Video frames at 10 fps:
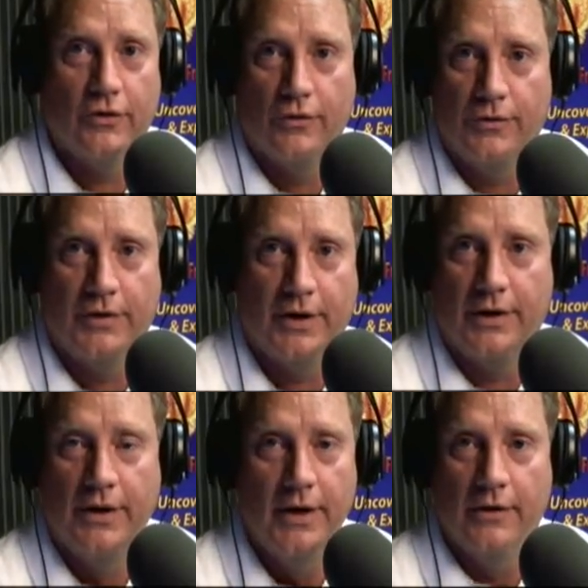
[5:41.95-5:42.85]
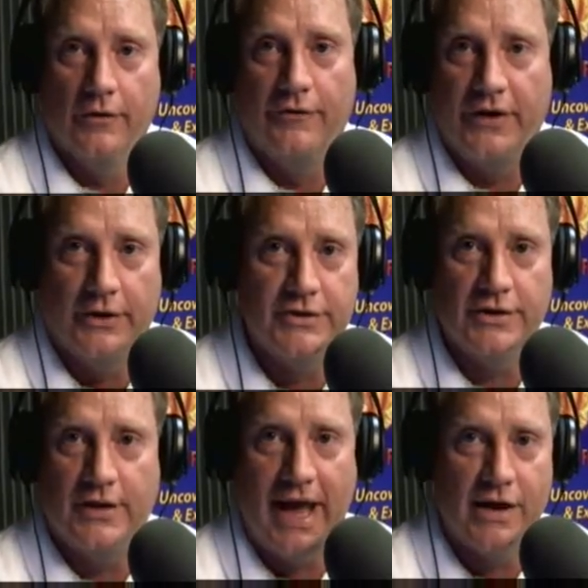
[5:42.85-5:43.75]
in the little
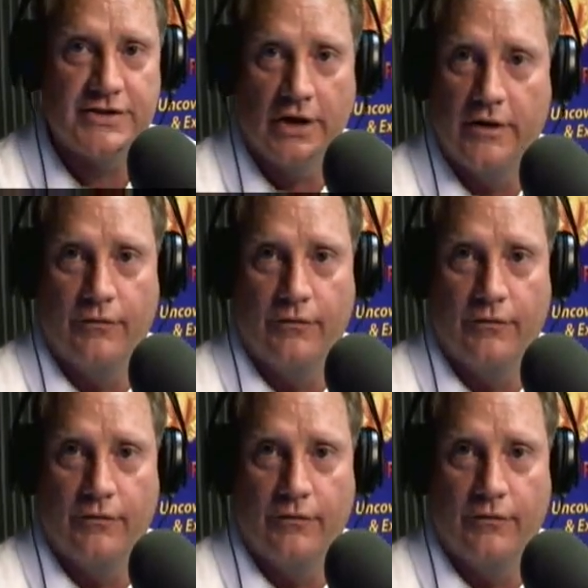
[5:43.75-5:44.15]
village and house